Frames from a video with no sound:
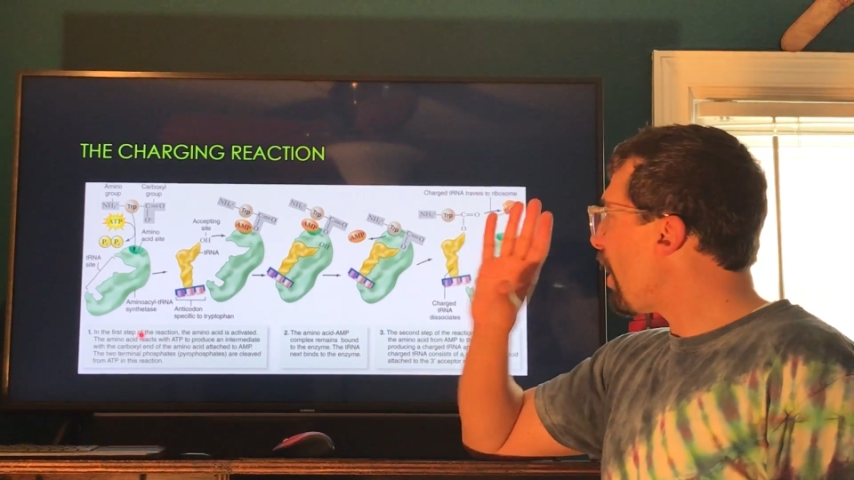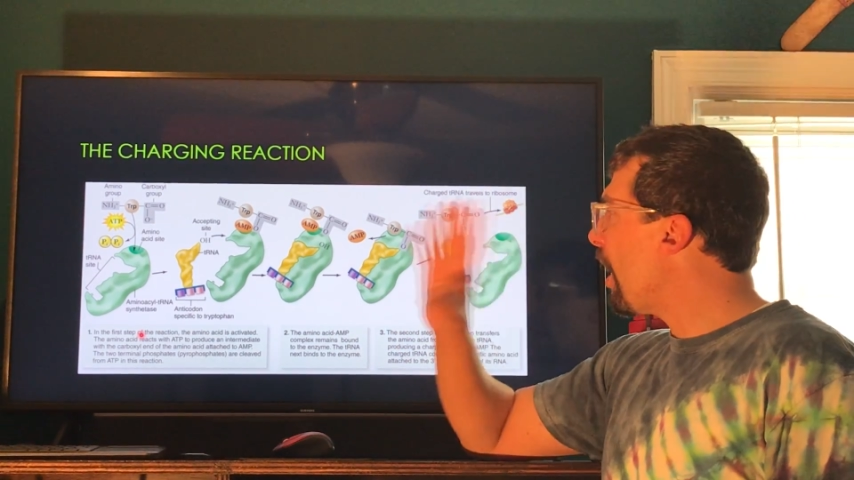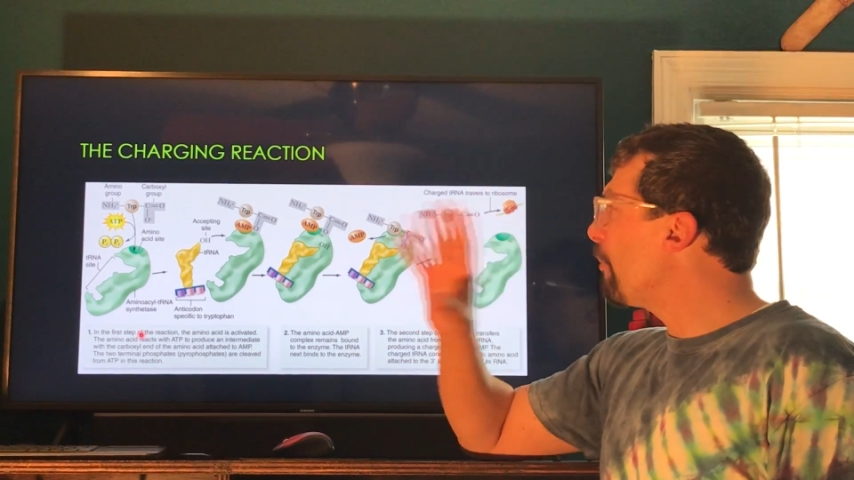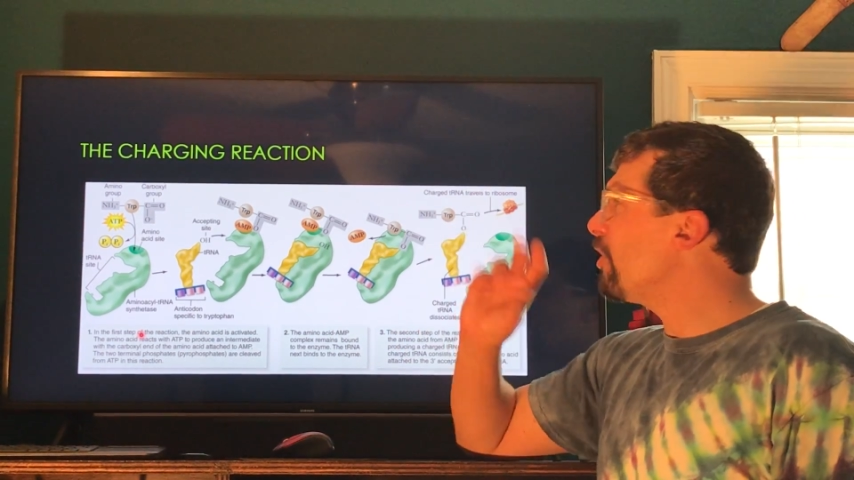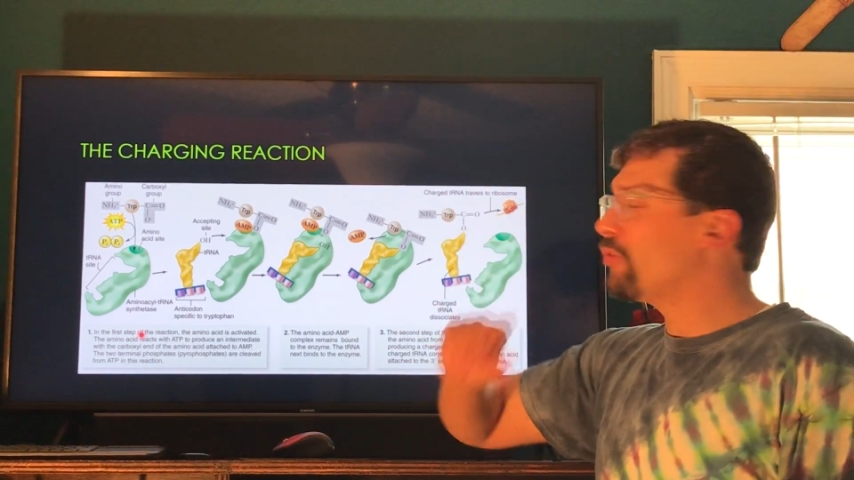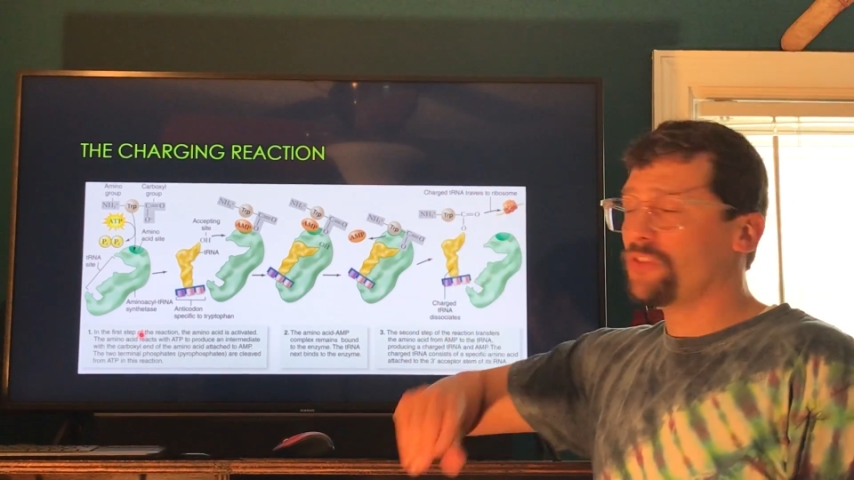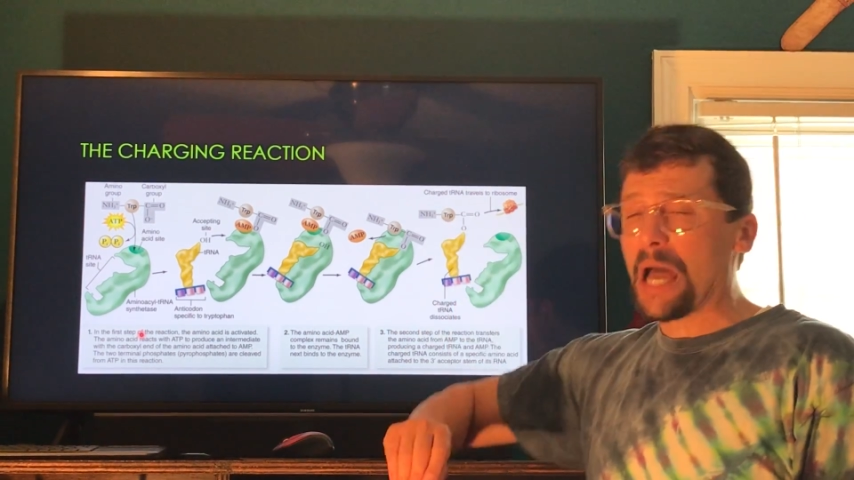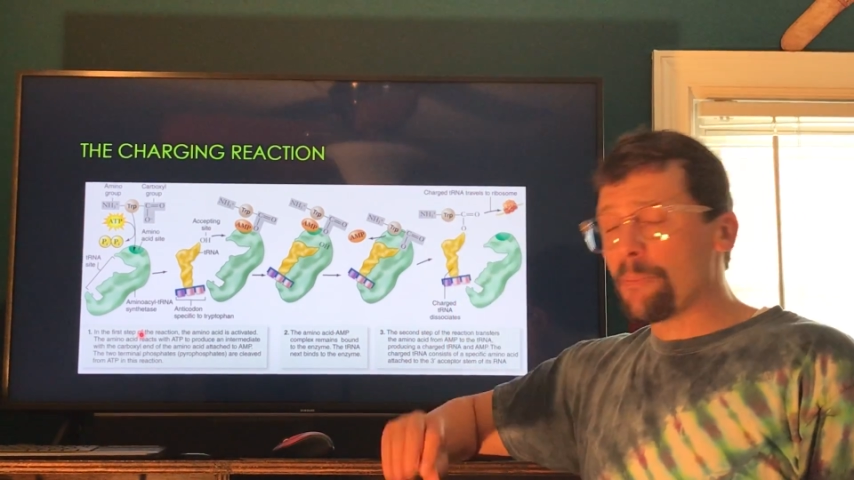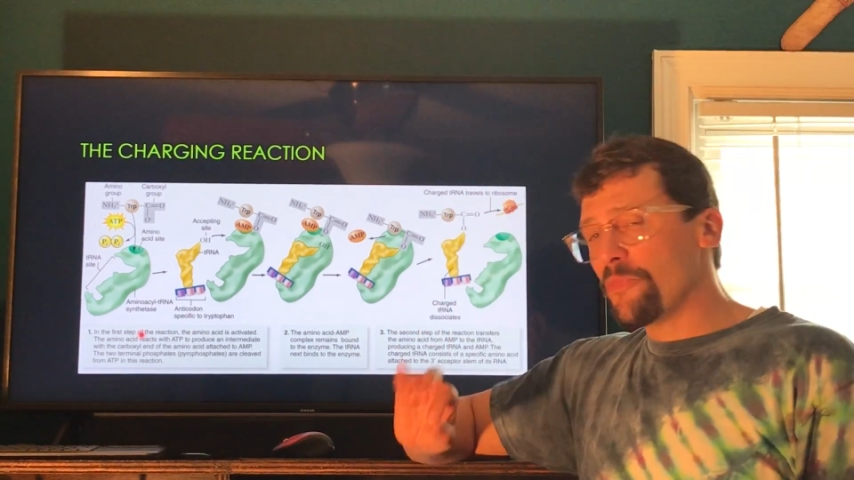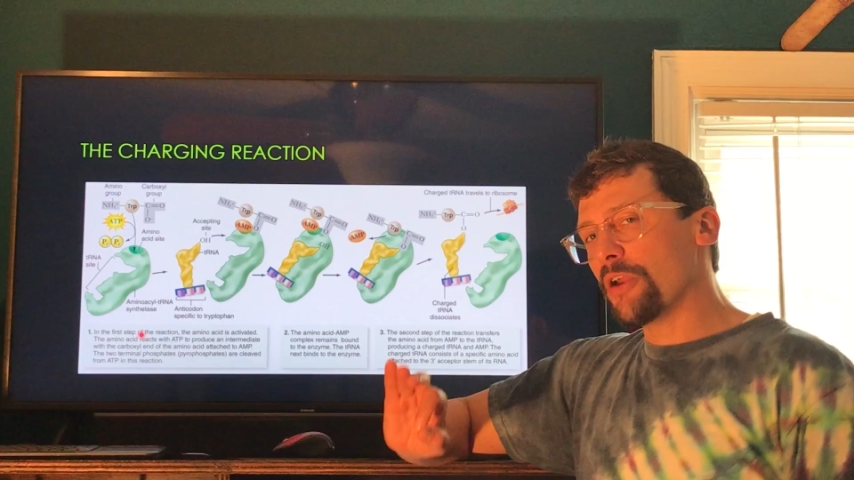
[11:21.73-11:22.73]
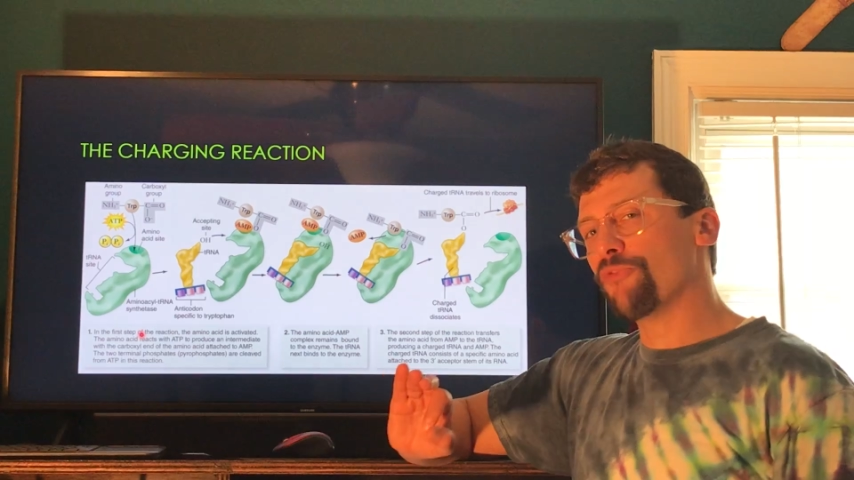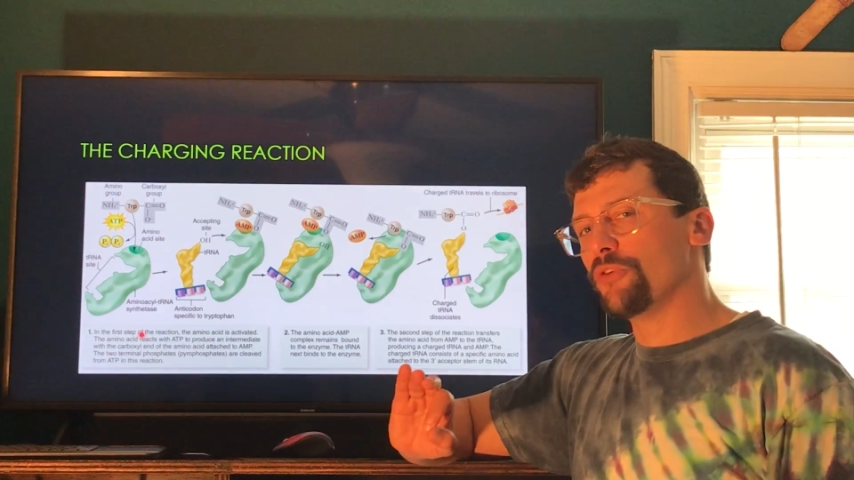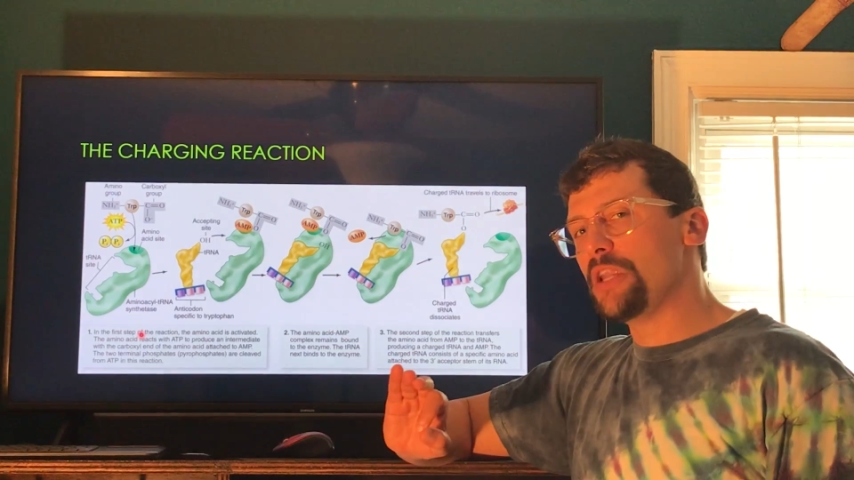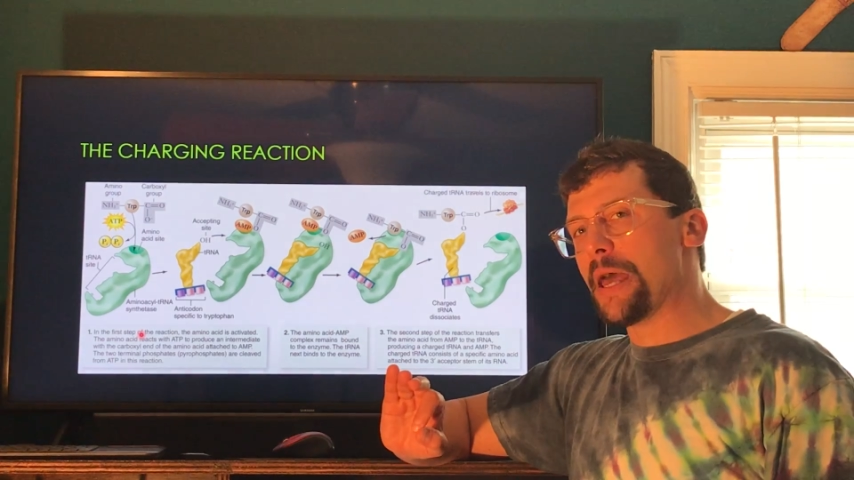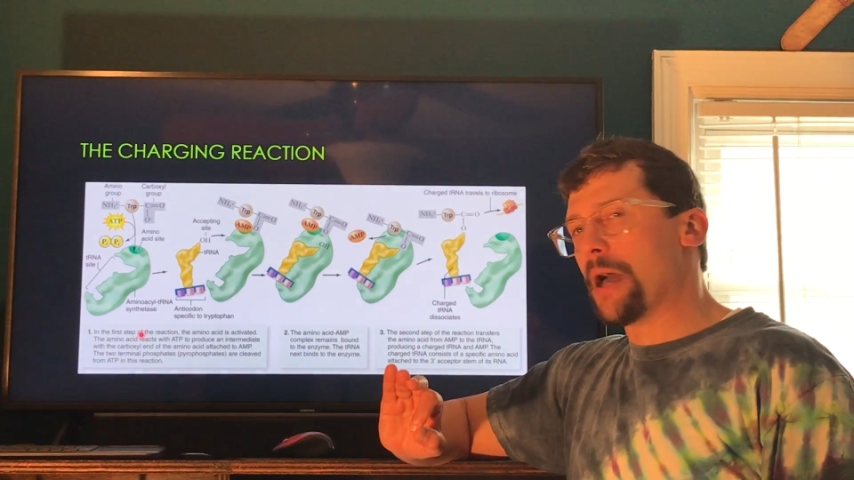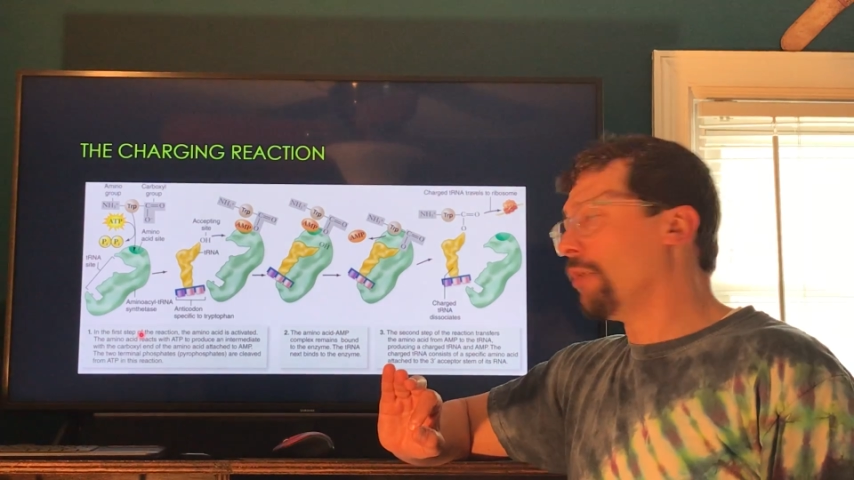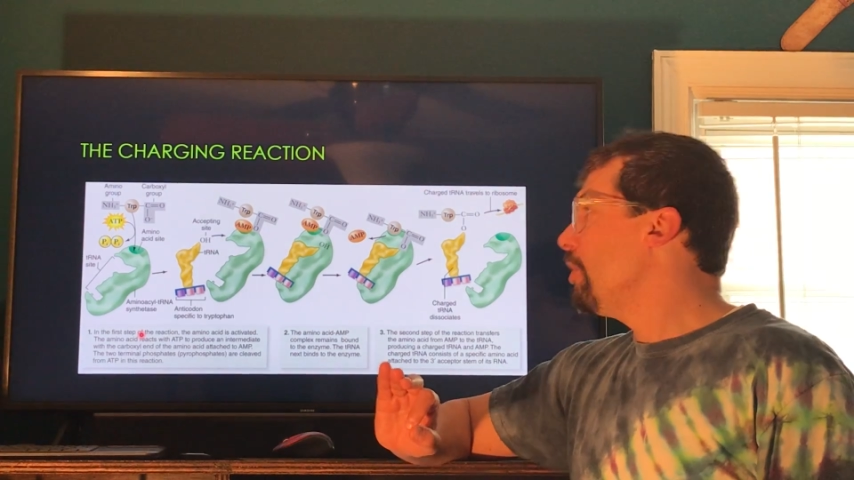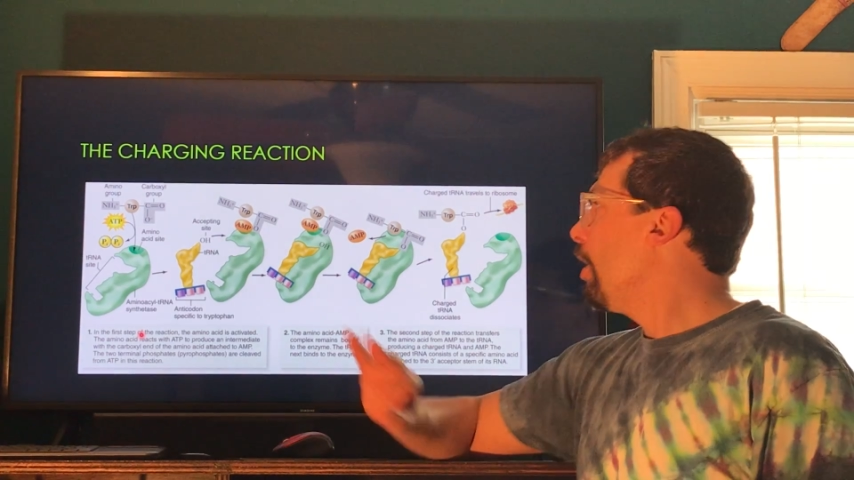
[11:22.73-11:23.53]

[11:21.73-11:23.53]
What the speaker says: I'm going to stop there for now.